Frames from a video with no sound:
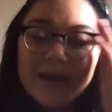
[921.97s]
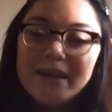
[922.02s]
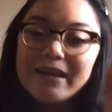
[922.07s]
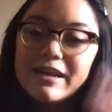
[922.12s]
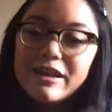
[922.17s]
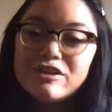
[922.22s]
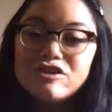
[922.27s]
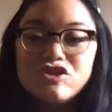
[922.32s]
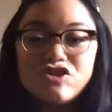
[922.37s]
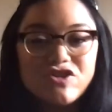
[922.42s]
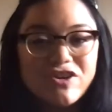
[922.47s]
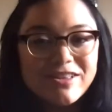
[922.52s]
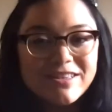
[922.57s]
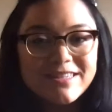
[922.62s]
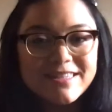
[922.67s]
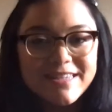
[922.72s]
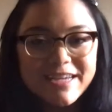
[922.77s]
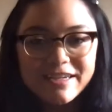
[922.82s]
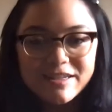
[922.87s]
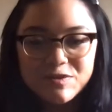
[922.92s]
Now let's try this
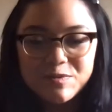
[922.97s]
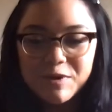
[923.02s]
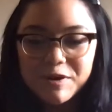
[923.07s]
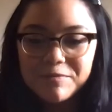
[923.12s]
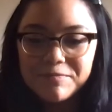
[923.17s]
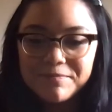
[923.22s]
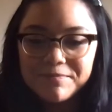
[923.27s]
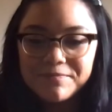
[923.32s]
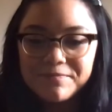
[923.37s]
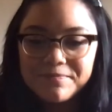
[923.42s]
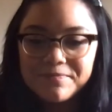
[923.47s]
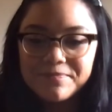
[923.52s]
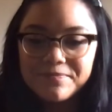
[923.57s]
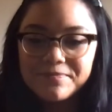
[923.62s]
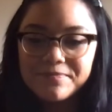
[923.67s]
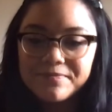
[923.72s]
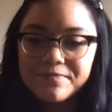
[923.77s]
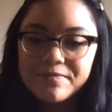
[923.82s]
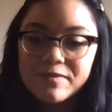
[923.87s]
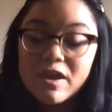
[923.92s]
next one.
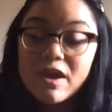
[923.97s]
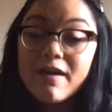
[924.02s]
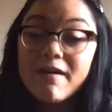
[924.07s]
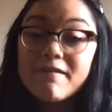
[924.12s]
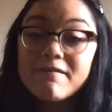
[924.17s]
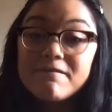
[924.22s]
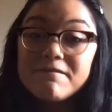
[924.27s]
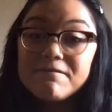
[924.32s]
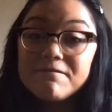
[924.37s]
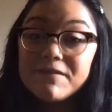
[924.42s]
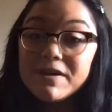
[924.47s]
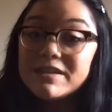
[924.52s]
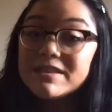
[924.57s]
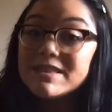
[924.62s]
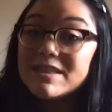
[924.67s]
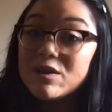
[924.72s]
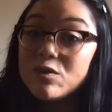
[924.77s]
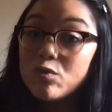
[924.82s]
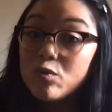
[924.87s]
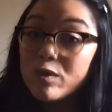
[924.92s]

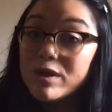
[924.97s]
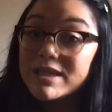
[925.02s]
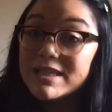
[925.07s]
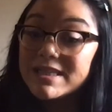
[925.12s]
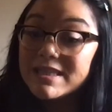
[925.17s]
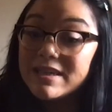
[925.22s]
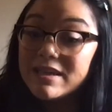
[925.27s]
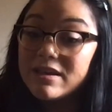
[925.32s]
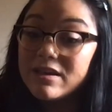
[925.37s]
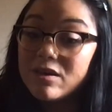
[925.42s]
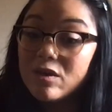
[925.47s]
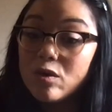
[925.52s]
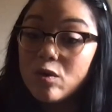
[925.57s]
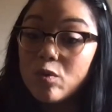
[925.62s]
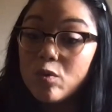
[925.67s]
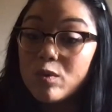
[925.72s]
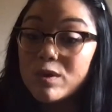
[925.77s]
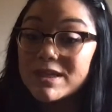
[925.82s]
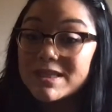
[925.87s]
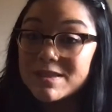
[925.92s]
Fuzzy Wuzzy
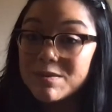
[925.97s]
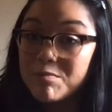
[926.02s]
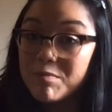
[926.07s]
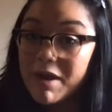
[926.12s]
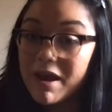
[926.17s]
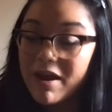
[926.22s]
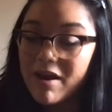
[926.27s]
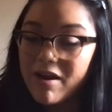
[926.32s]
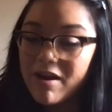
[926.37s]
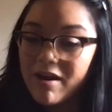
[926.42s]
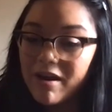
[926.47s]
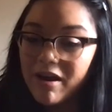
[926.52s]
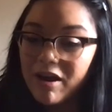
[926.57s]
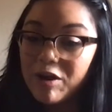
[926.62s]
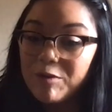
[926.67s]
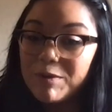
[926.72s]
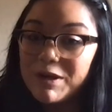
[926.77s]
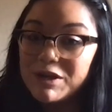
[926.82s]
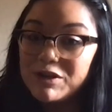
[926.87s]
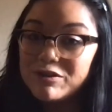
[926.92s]
was a bear. You
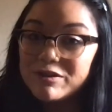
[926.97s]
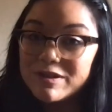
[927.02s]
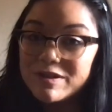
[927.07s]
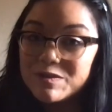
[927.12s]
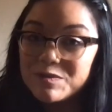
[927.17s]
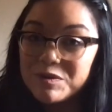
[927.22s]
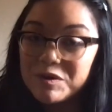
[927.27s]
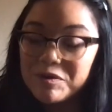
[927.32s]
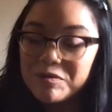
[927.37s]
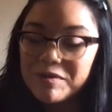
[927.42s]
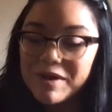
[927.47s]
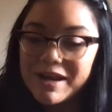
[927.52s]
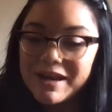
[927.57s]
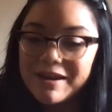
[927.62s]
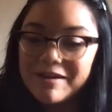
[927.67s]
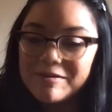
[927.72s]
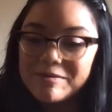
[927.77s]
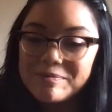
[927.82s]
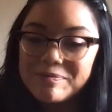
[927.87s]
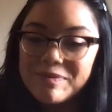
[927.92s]
might know this one
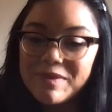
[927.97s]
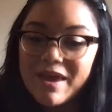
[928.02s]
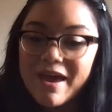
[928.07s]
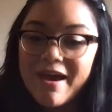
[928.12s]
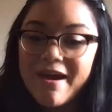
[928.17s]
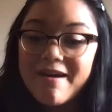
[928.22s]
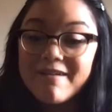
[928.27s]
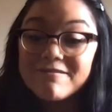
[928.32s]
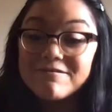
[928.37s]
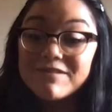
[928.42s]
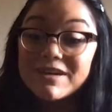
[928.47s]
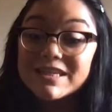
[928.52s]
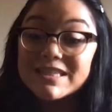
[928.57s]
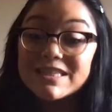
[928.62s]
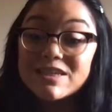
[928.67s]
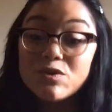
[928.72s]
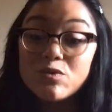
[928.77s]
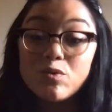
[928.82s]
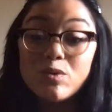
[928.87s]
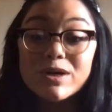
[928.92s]
already.
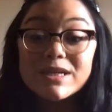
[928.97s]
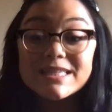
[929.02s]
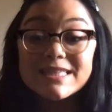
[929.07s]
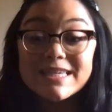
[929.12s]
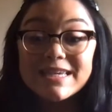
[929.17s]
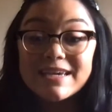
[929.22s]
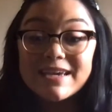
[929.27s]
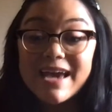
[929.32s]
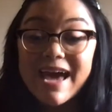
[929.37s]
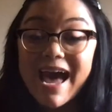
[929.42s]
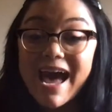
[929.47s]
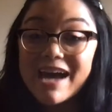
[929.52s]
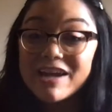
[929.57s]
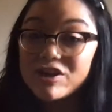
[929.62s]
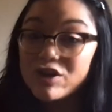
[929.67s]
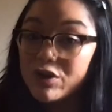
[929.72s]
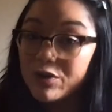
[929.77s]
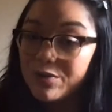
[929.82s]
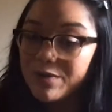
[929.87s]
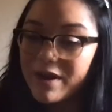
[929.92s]
Fuzzy Wuzzy had
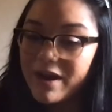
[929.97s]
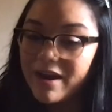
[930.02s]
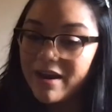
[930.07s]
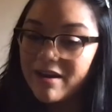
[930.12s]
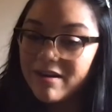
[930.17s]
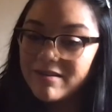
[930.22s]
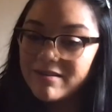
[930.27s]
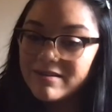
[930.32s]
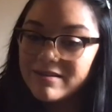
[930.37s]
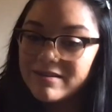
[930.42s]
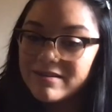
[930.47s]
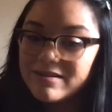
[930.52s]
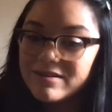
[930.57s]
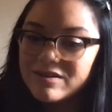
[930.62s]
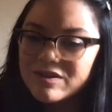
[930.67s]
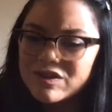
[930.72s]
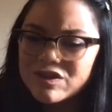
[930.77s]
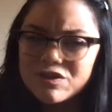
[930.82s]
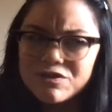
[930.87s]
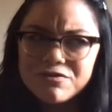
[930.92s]
no hair.
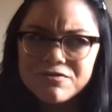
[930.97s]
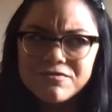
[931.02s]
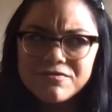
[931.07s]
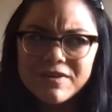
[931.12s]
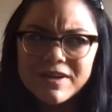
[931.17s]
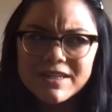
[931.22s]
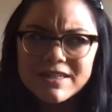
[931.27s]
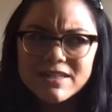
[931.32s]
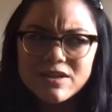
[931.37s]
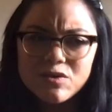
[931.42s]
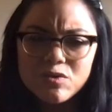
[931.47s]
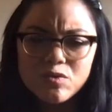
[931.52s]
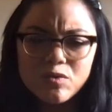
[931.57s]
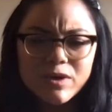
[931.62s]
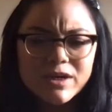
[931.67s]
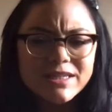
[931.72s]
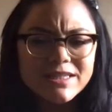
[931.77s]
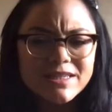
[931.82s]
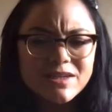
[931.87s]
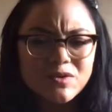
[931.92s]
So Fuzzy
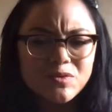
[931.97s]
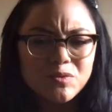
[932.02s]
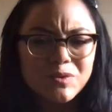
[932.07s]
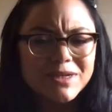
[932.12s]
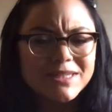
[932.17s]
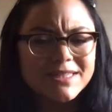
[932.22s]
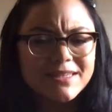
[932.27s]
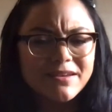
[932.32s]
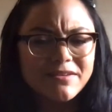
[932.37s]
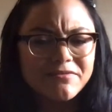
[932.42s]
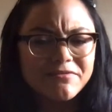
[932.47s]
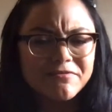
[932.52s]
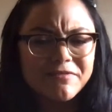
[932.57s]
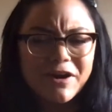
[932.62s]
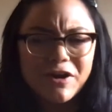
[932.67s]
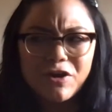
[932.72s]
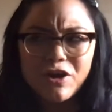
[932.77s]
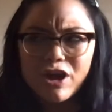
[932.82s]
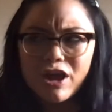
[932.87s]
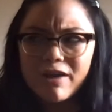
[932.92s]
Wuzzy wasn't
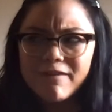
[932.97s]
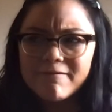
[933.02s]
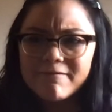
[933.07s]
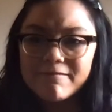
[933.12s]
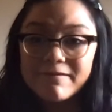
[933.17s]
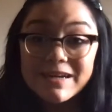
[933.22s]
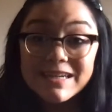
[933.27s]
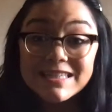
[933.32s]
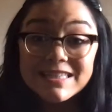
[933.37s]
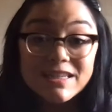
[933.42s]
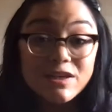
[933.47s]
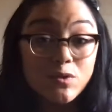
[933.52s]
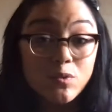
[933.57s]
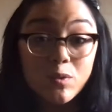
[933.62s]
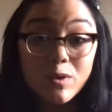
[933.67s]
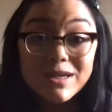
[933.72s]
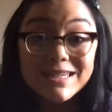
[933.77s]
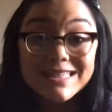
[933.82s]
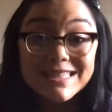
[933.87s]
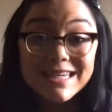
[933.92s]
very fuzzy,
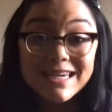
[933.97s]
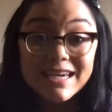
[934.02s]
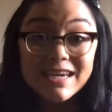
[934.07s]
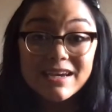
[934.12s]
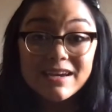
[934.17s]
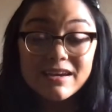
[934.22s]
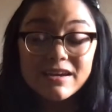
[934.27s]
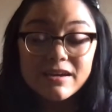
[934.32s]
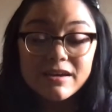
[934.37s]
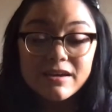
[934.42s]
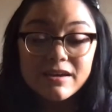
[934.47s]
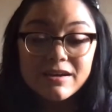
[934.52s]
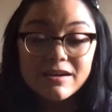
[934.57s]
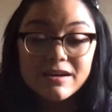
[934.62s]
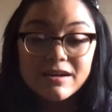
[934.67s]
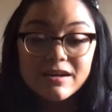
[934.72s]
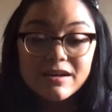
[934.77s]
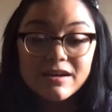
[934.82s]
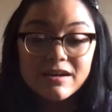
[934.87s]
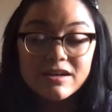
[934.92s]
was he?
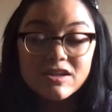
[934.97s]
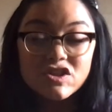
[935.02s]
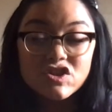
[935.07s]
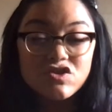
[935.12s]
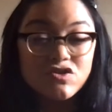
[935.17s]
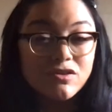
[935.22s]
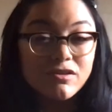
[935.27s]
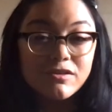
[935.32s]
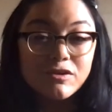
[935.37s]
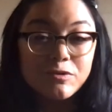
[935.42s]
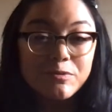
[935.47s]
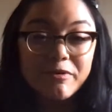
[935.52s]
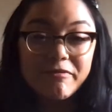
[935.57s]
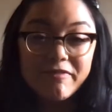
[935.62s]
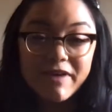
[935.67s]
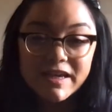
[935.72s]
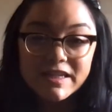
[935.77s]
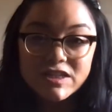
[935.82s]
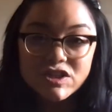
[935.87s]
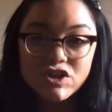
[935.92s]
Let's do it a little bit
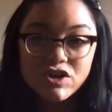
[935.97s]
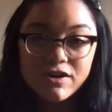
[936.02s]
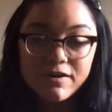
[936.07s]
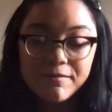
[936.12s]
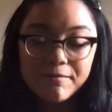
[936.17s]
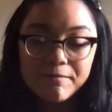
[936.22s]
faster.